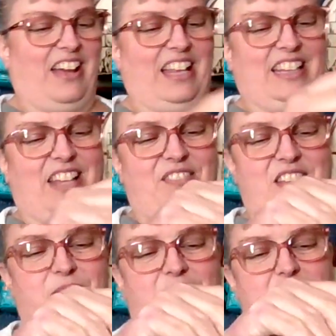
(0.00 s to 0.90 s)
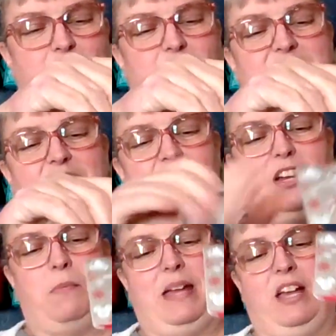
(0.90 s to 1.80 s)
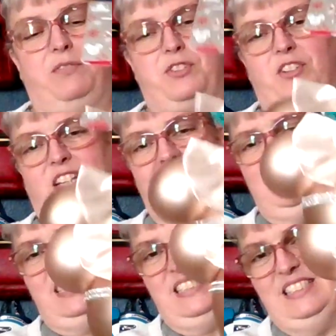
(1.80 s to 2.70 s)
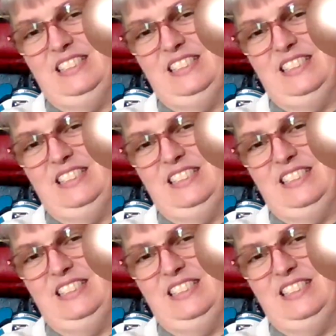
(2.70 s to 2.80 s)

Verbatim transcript: I love this one. This one was actually on my Elfster list.